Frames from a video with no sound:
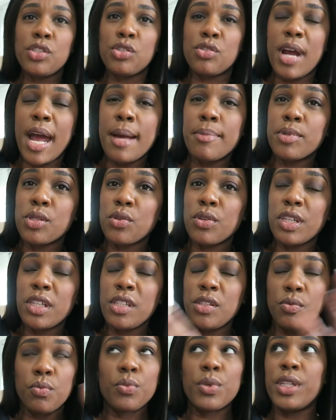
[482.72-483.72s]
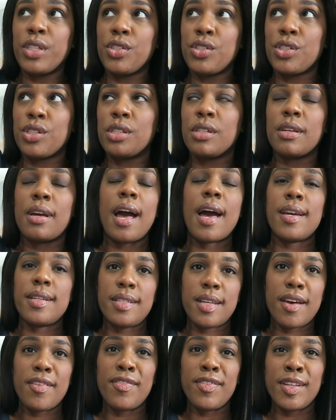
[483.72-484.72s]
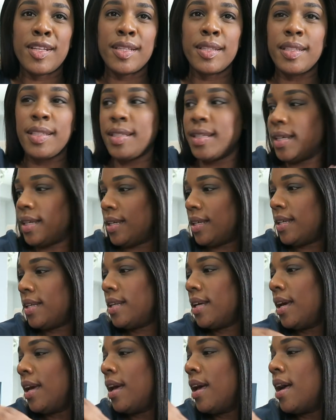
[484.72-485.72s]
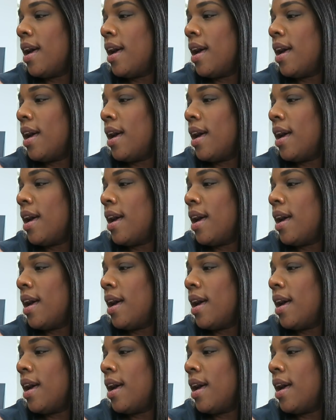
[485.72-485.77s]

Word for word: straps on it, which I definitely need.